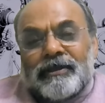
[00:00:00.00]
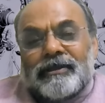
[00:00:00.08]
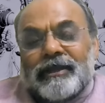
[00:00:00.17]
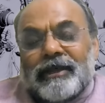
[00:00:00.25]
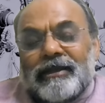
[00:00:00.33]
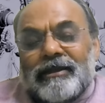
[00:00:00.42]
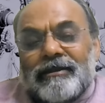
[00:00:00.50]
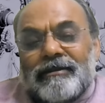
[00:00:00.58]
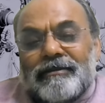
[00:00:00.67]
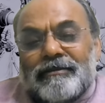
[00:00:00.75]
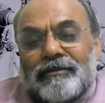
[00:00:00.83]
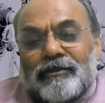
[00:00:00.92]
Then
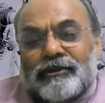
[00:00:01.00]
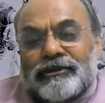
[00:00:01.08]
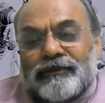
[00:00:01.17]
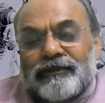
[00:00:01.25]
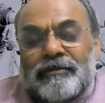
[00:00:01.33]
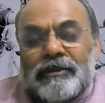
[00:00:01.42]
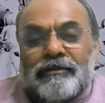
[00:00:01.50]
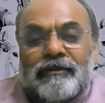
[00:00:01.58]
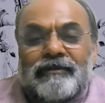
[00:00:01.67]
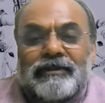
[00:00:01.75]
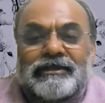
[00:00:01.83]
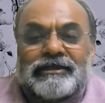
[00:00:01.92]
most of the people
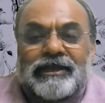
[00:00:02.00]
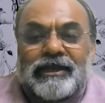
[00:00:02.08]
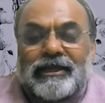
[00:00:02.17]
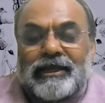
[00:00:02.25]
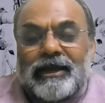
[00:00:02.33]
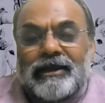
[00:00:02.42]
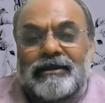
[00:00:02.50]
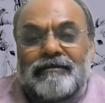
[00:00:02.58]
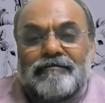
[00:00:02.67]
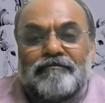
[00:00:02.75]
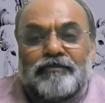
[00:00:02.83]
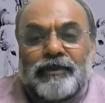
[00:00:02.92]
will say that
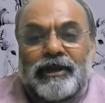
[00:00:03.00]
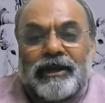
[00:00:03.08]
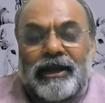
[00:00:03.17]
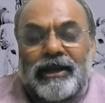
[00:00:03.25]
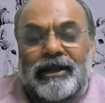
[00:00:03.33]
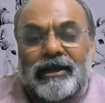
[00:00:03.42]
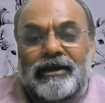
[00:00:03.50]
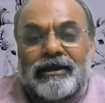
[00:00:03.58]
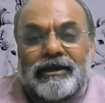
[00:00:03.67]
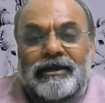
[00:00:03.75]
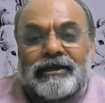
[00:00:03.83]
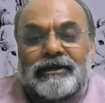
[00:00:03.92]
their data
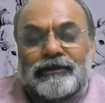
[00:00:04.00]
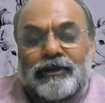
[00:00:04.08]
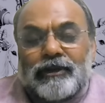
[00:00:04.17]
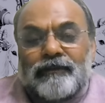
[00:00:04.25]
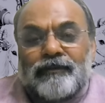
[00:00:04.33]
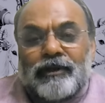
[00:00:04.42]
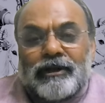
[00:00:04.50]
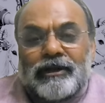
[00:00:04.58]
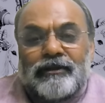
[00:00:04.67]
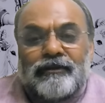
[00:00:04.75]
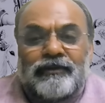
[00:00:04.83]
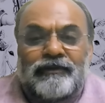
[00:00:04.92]
is only 40
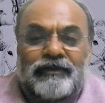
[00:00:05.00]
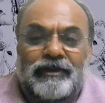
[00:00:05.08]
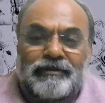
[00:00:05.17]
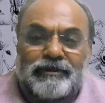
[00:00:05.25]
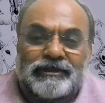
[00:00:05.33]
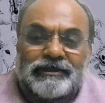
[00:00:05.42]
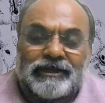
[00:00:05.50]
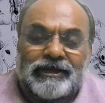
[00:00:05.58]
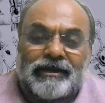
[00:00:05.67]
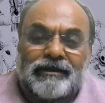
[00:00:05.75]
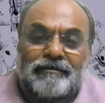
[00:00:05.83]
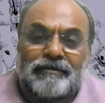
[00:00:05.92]
to 50%
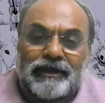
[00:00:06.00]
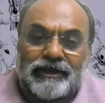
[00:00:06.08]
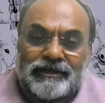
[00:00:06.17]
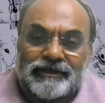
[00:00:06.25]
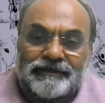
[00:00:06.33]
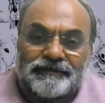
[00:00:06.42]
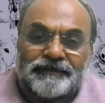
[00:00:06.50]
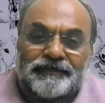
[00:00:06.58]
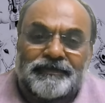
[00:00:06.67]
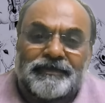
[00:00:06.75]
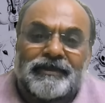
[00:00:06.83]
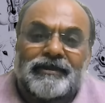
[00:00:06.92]
complete
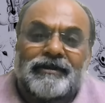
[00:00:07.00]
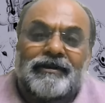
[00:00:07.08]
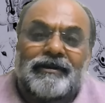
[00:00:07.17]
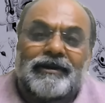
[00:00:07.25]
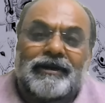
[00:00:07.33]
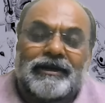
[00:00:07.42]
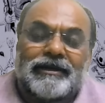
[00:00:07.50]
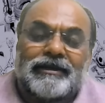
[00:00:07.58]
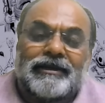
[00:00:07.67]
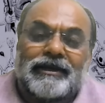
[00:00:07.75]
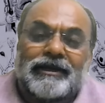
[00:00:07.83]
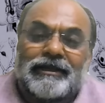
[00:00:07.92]
right
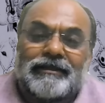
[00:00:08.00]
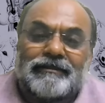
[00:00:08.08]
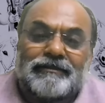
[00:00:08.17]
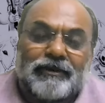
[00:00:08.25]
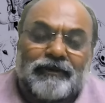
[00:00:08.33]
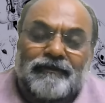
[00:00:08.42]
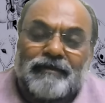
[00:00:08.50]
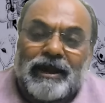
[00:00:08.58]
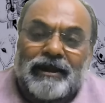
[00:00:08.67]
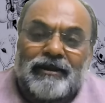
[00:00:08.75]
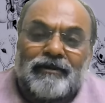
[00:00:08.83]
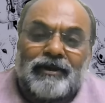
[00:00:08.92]
and of
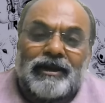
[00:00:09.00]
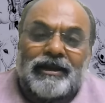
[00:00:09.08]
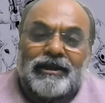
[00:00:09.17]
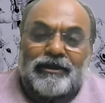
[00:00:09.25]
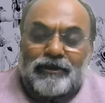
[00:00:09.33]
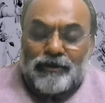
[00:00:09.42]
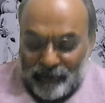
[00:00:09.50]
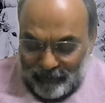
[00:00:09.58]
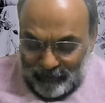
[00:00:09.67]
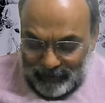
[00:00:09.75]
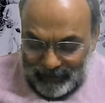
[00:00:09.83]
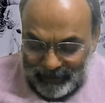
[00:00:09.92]
bad quality or good
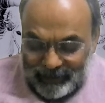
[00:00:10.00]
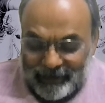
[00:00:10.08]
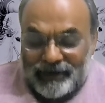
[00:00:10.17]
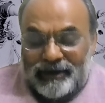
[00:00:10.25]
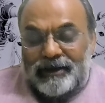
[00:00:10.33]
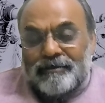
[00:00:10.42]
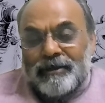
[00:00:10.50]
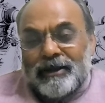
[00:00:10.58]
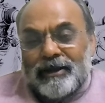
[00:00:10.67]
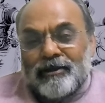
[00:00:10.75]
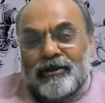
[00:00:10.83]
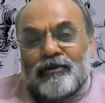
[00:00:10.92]
quality
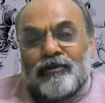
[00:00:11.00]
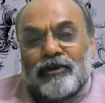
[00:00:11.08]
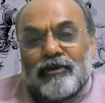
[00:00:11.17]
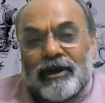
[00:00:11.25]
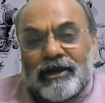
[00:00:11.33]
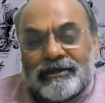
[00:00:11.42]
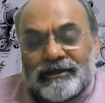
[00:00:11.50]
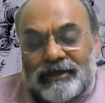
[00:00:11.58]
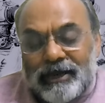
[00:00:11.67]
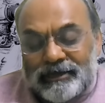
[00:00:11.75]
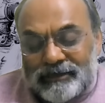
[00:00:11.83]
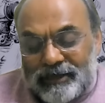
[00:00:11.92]
depending on who you are
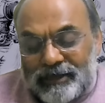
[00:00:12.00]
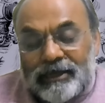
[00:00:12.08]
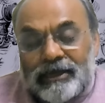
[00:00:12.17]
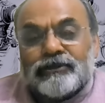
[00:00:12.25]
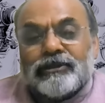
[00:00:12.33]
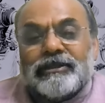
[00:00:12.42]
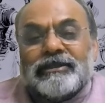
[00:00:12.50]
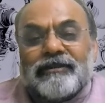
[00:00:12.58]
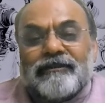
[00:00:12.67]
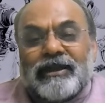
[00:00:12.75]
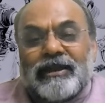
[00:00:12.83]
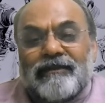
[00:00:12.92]
asking so these are
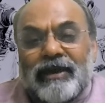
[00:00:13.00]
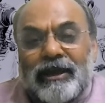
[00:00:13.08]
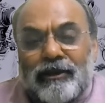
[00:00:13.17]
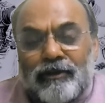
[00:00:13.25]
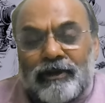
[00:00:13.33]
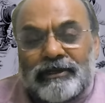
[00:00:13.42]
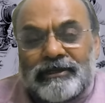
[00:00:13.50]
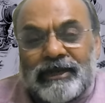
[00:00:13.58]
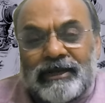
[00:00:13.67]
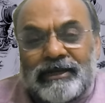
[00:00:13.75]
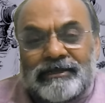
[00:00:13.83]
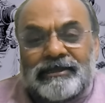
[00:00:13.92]
very well known
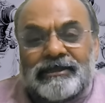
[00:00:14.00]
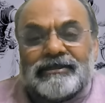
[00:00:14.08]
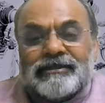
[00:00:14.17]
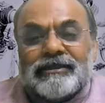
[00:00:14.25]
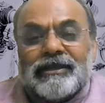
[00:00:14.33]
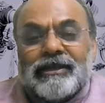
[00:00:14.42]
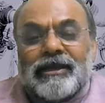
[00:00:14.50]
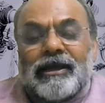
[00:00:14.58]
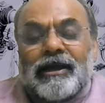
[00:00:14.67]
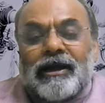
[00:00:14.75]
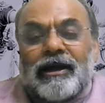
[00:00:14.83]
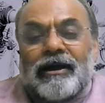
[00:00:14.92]
statistics
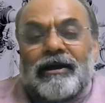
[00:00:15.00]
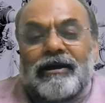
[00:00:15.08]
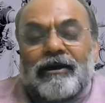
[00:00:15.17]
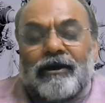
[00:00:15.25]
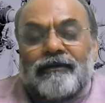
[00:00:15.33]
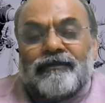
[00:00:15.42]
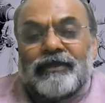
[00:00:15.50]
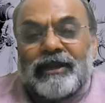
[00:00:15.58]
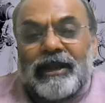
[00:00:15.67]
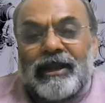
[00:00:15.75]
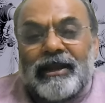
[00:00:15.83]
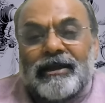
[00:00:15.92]
uh, of the
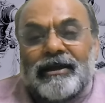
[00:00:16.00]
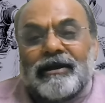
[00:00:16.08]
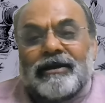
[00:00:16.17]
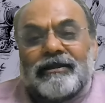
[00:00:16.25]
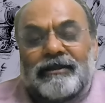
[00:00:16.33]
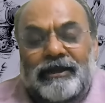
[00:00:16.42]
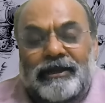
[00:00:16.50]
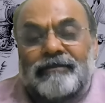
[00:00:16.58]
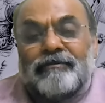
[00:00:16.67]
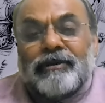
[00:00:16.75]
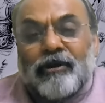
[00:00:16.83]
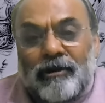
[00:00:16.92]
data in, in,
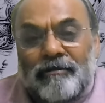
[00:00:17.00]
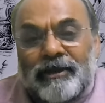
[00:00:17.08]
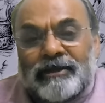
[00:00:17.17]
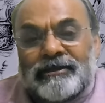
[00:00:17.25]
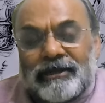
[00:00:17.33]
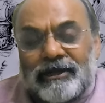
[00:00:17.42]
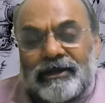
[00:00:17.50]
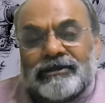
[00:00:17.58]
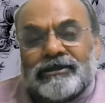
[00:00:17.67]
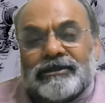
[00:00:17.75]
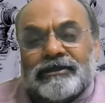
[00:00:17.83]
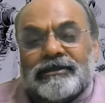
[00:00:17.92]
complex
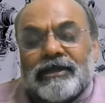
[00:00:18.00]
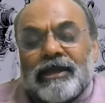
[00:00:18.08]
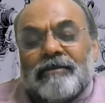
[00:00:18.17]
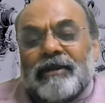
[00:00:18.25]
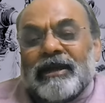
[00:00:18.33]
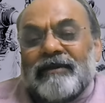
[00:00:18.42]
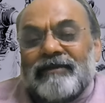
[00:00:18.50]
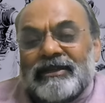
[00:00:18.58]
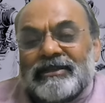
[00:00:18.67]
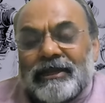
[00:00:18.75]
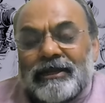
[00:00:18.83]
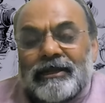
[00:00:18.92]
industries but having
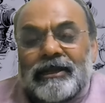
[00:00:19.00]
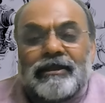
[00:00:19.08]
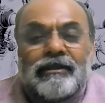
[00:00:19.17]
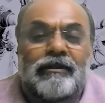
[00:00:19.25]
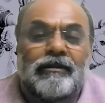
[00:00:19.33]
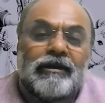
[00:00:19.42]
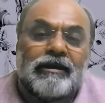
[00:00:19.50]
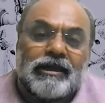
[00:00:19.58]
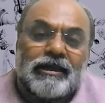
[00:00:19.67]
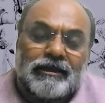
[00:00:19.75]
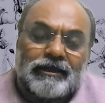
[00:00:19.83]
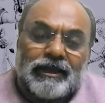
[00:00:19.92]
said that the
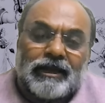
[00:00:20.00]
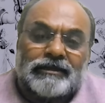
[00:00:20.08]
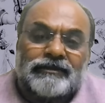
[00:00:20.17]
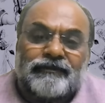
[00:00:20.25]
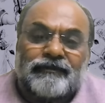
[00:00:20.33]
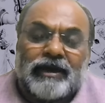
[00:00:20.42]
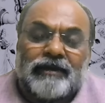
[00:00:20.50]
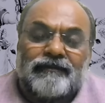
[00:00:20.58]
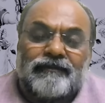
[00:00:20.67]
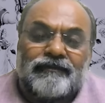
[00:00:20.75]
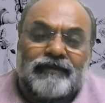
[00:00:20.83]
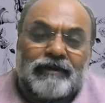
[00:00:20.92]
in the last five
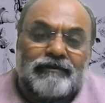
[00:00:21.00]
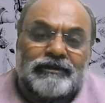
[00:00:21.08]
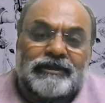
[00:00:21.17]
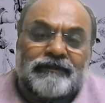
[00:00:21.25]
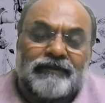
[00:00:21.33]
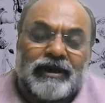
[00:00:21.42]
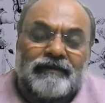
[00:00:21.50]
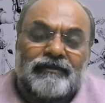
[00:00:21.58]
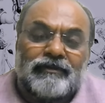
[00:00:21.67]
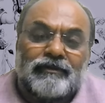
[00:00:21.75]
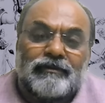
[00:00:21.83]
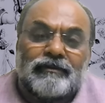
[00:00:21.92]
i would say five to
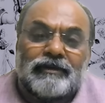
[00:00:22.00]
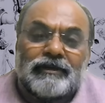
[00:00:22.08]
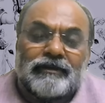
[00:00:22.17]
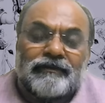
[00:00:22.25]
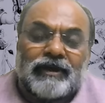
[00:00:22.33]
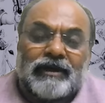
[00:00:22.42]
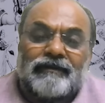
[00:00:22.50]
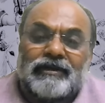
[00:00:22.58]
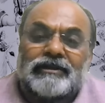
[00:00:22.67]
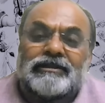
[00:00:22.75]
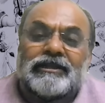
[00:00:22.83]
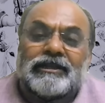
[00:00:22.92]
five
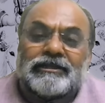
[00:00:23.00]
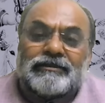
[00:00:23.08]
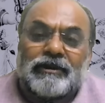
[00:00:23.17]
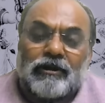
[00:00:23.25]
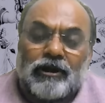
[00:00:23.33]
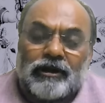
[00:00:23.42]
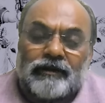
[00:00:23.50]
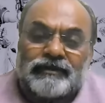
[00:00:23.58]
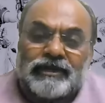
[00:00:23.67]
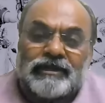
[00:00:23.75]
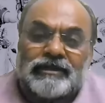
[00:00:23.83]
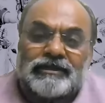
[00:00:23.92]
years there has been a lot of
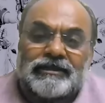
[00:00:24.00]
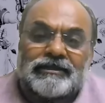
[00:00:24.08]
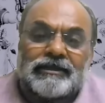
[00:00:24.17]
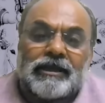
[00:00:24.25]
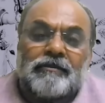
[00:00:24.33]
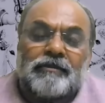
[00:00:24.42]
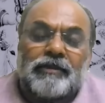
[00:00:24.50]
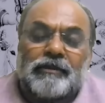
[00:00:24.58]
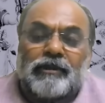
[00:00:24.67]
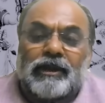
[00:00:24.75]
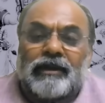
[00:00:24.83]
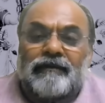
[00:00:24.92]
changes
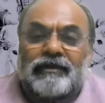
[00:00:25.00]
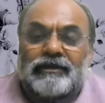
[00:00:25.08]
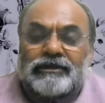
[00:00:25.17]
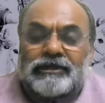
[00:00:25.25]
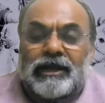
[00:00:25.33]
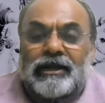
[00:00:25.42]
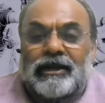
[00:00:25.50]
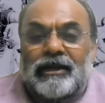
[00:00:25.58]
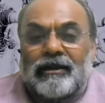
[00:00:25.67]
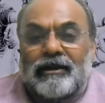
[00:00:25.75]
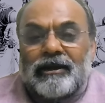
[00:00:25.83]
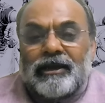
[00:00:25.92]
people have started
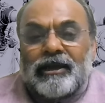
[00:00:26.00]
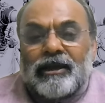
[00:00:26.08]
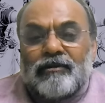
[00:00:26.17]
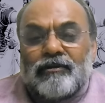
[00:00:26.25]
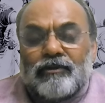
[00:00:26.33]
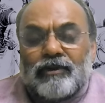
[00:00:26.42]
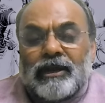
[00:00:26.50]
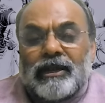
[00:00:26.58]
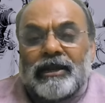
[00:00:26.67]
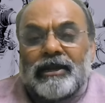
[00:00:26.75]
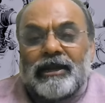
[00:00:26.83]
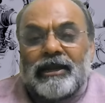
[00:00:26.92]
learning how to
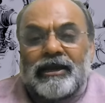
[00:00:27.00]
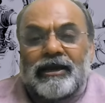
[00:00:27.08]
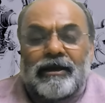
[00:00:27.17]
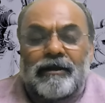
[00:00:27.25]
collect data